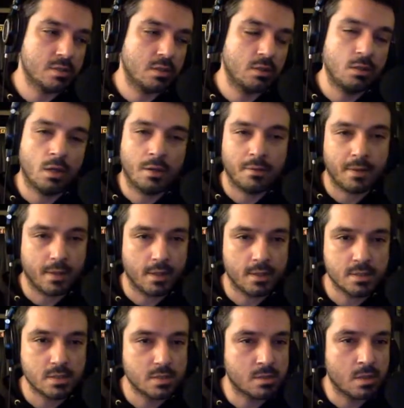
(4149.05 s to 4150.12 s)
Not Like
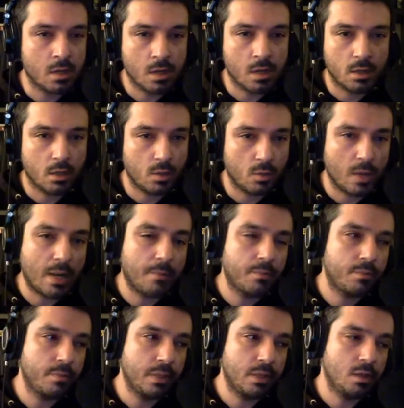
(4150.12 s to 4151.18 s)
Us is not a rap
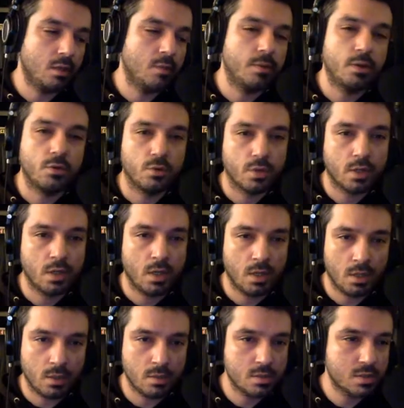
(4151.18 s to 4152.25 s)
beat about
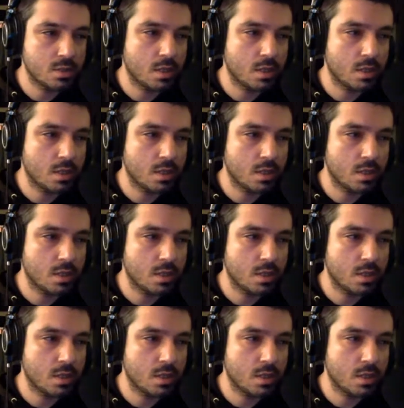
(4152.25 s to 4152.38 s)
Canadians.